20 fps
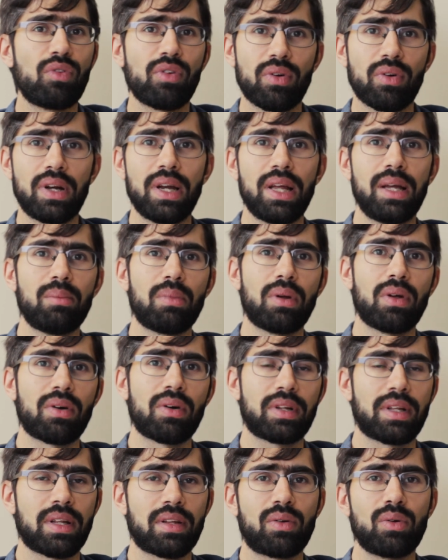your claim
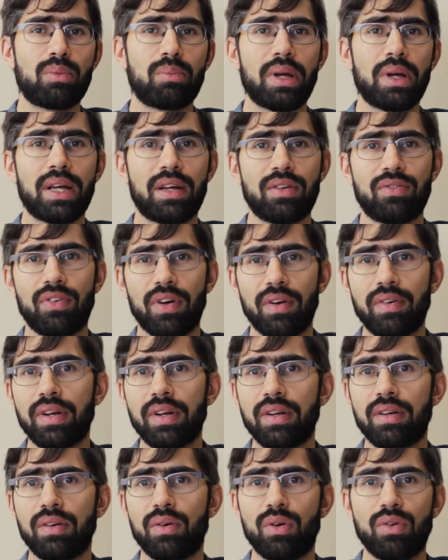block, that could make it very
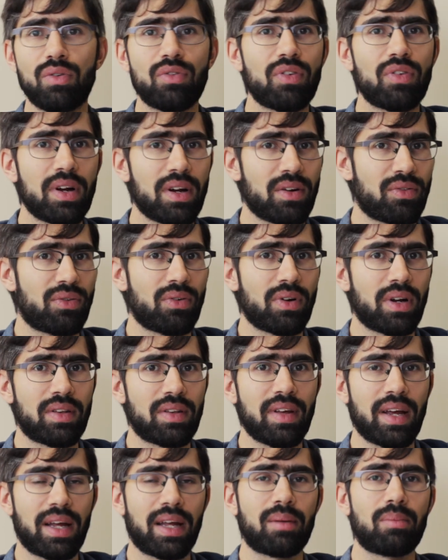unfair for
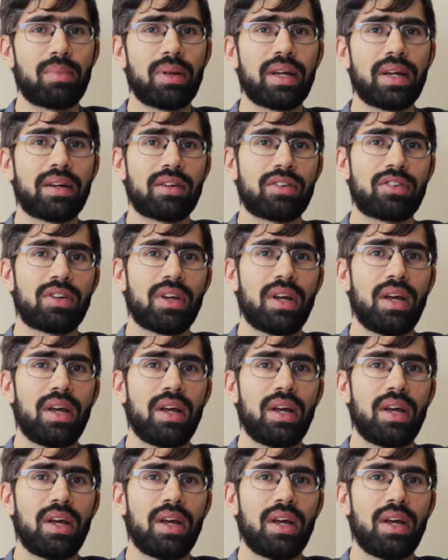attacking players,